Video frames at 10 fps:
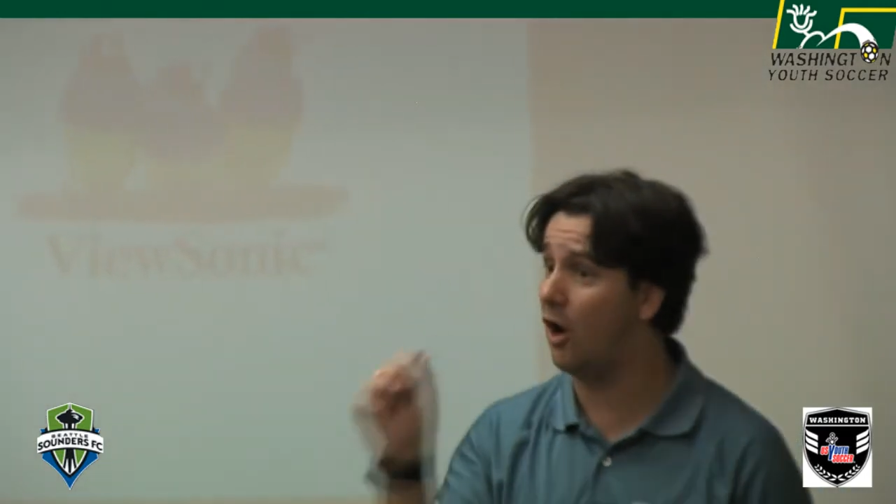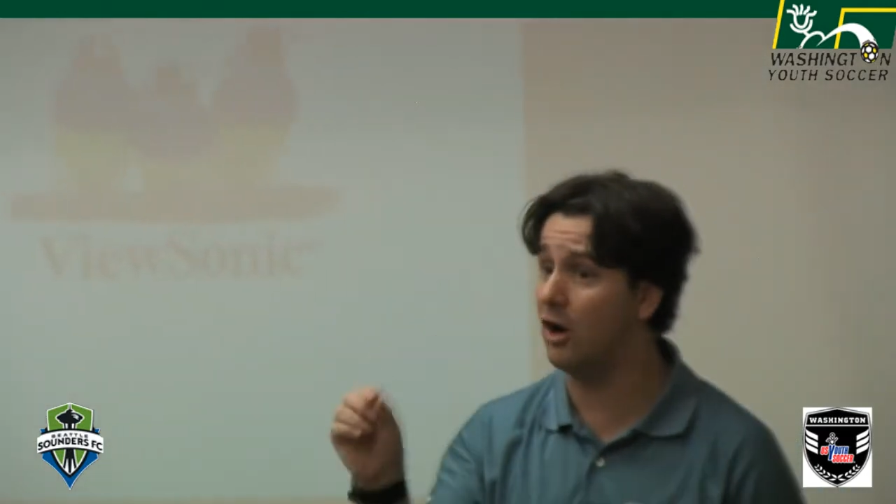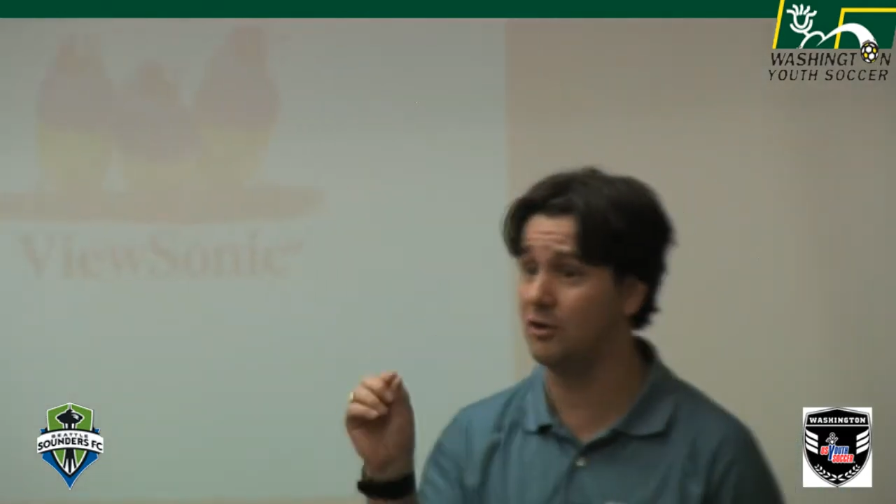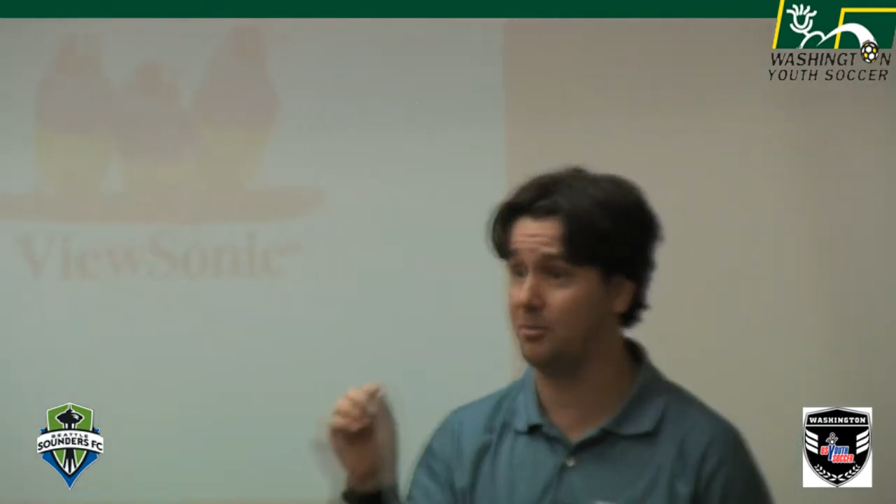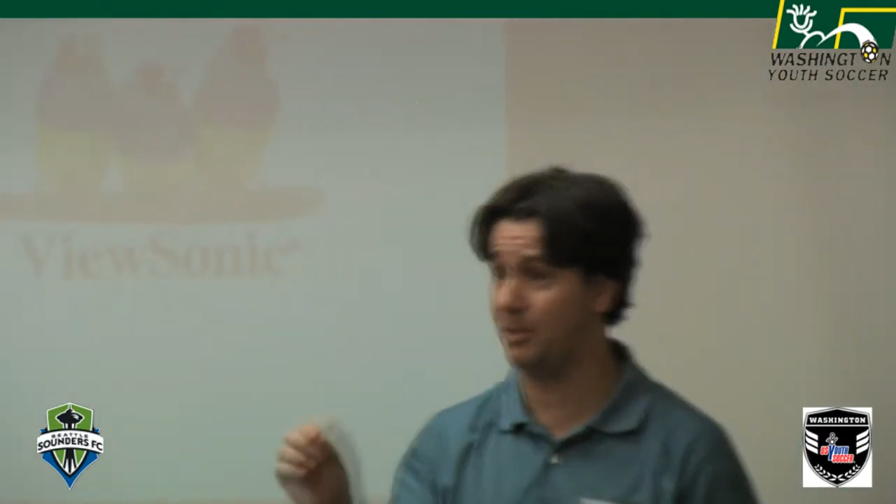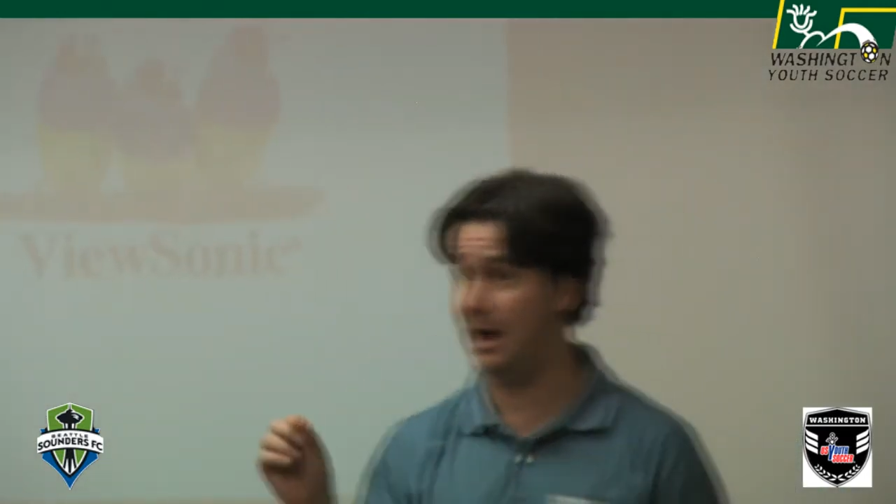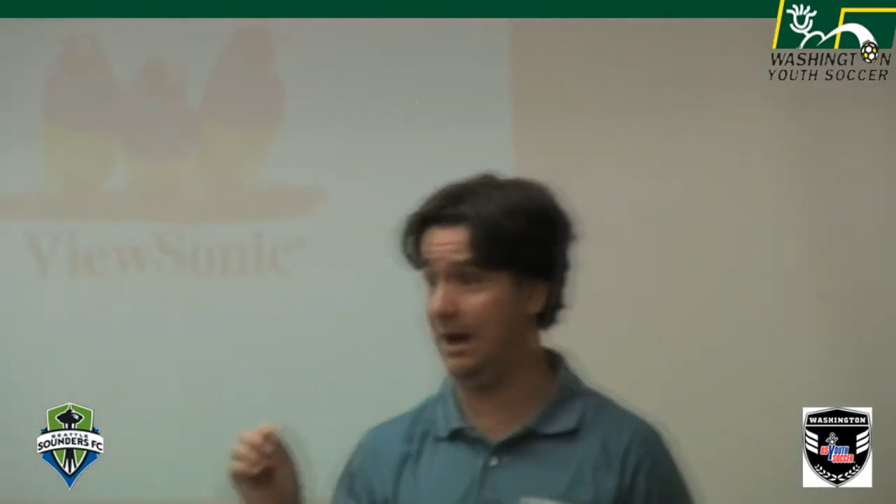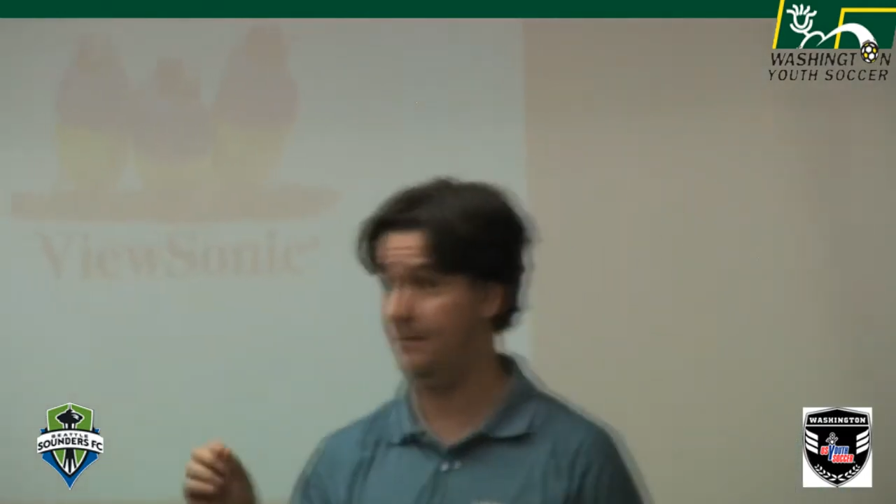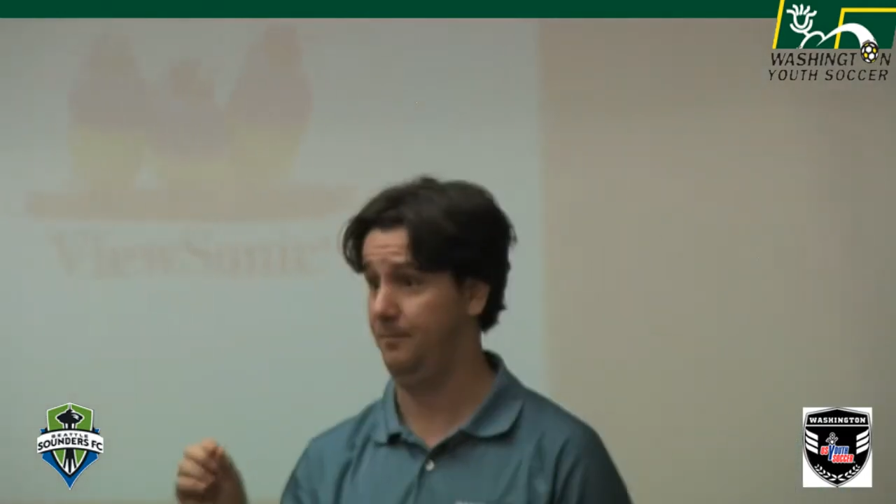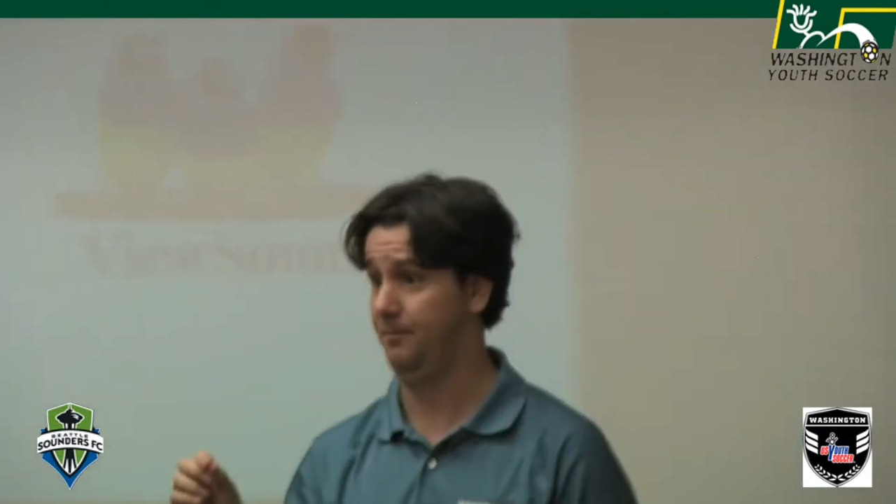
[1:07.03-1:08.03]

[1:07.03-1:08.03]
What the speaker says: college player.